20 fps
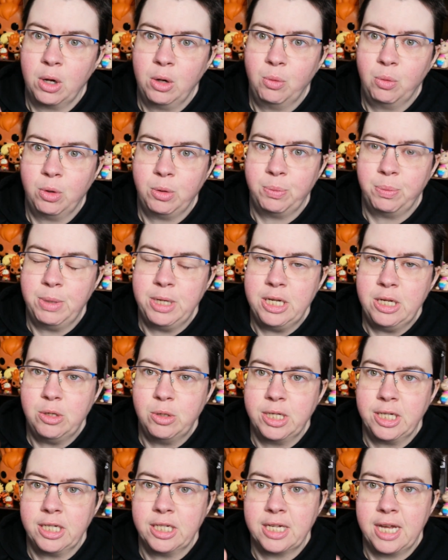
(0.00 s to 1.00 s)
I would be
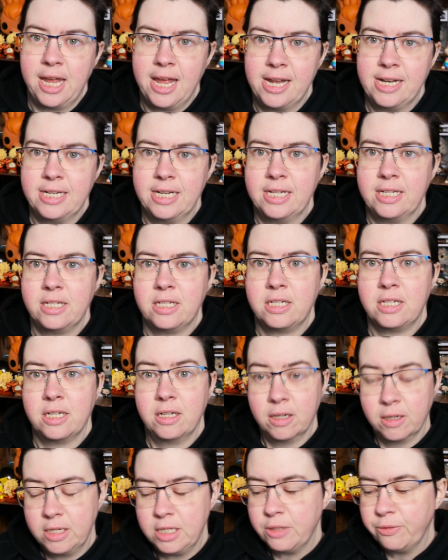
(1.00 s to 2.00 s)
using to edit
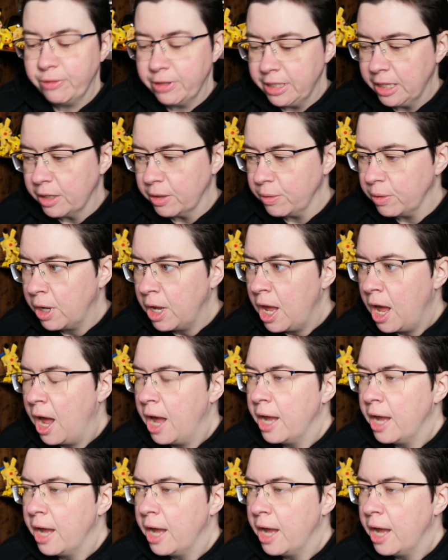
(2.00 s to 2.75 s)
tonight's video.